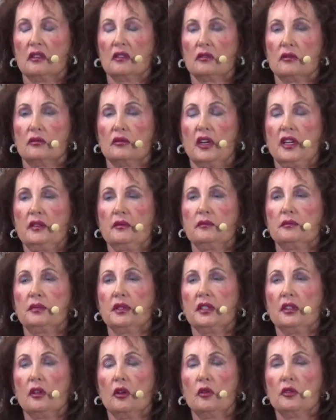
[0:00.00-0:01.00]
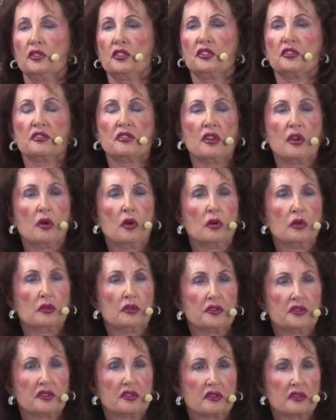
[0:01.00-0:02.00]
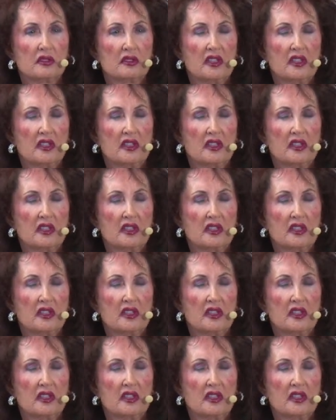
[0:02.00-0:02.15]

right below your nose.